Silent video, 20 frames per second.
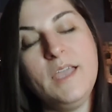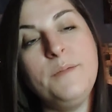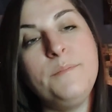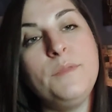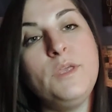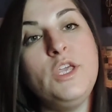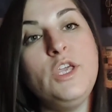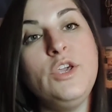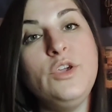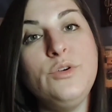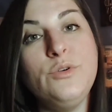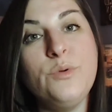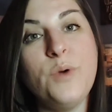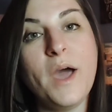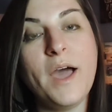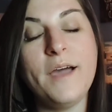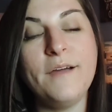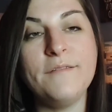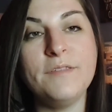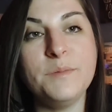You
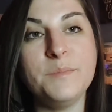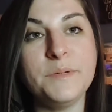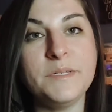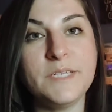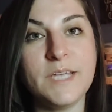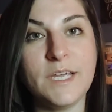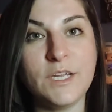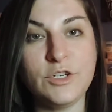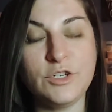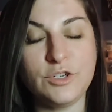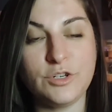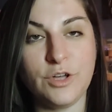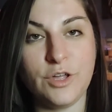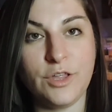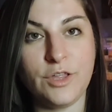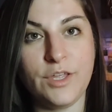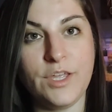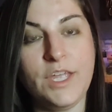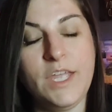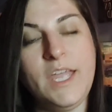have the potential.
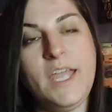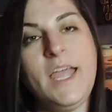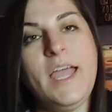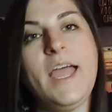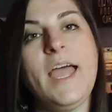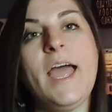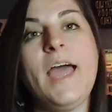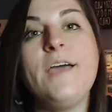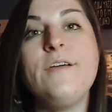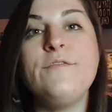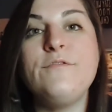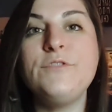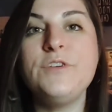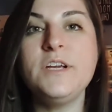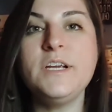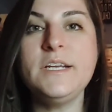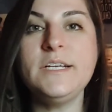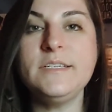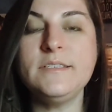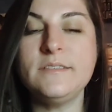
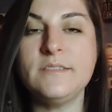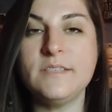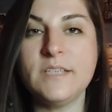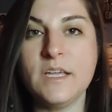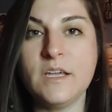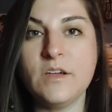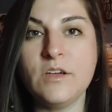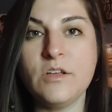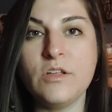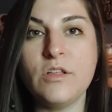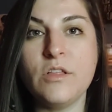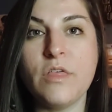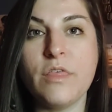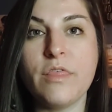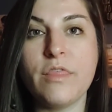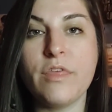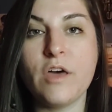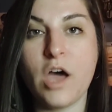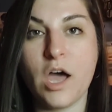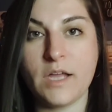Every single
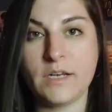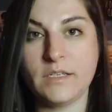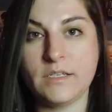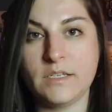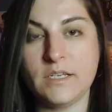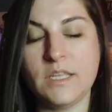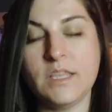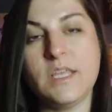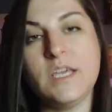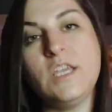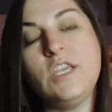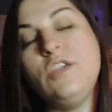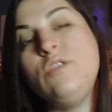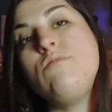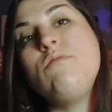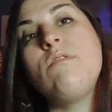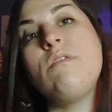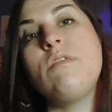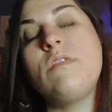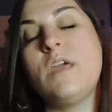thought that
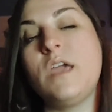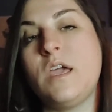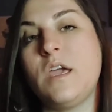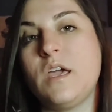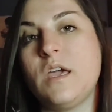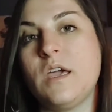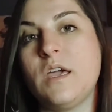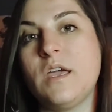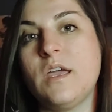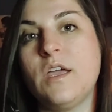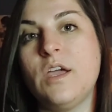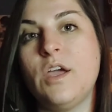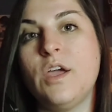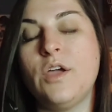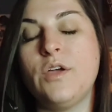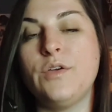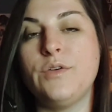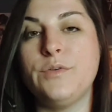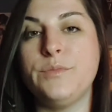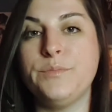you think,
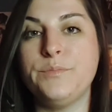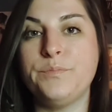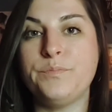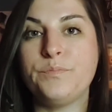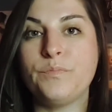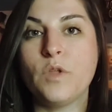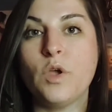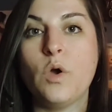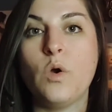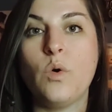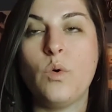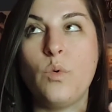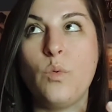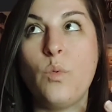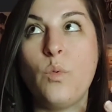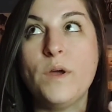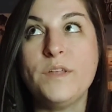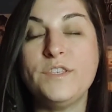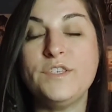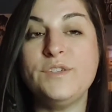
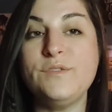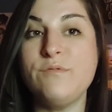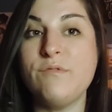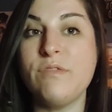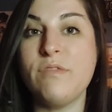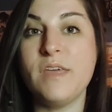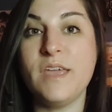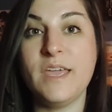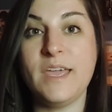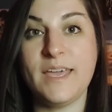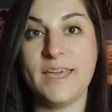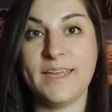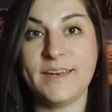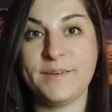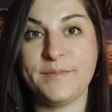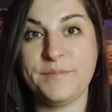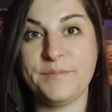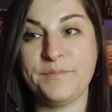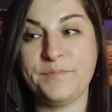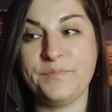once you think it,
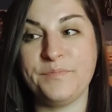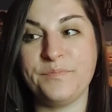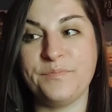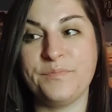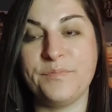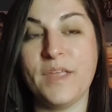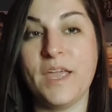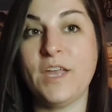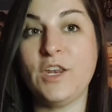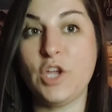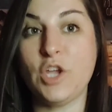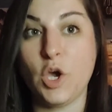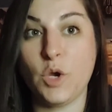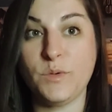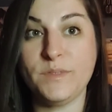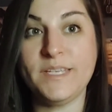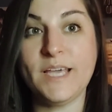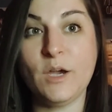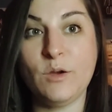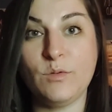it
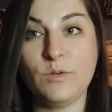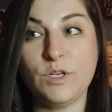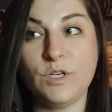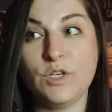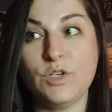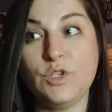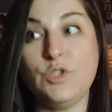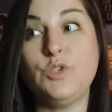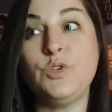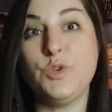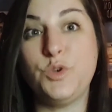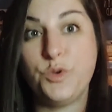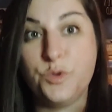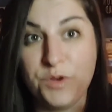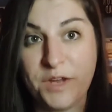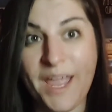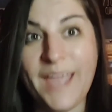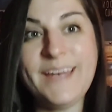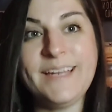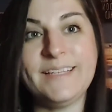goes out to
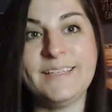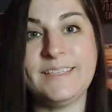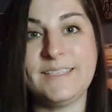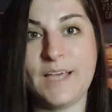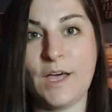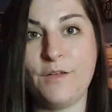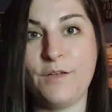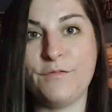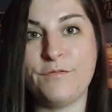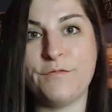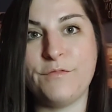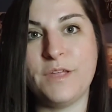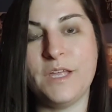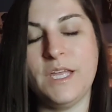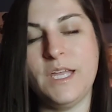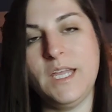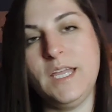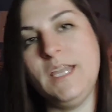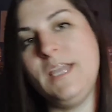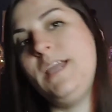create itself.
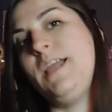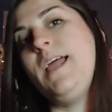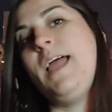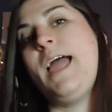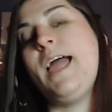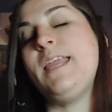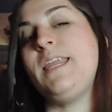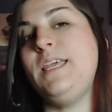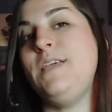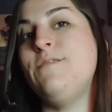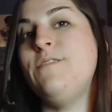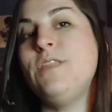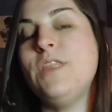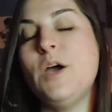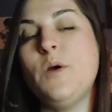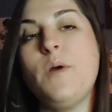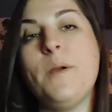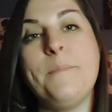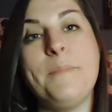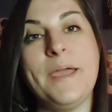And even
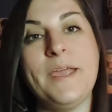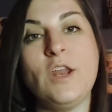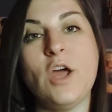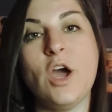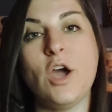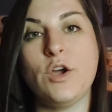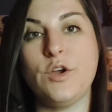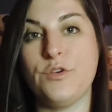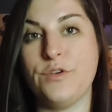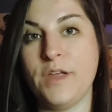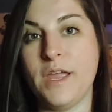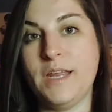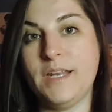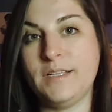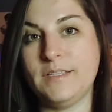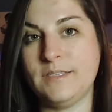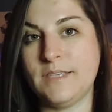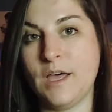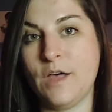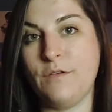though it may not create
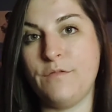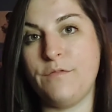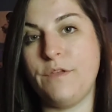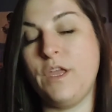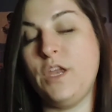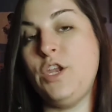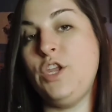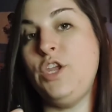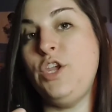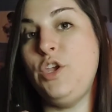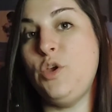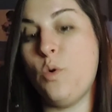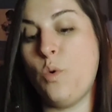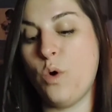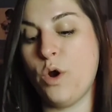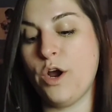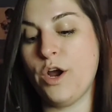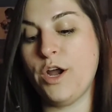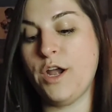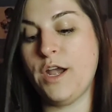itself in
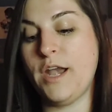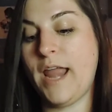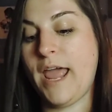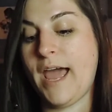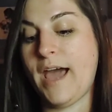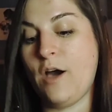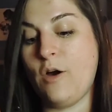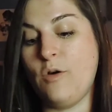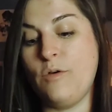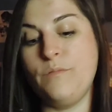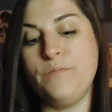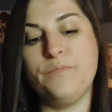your now,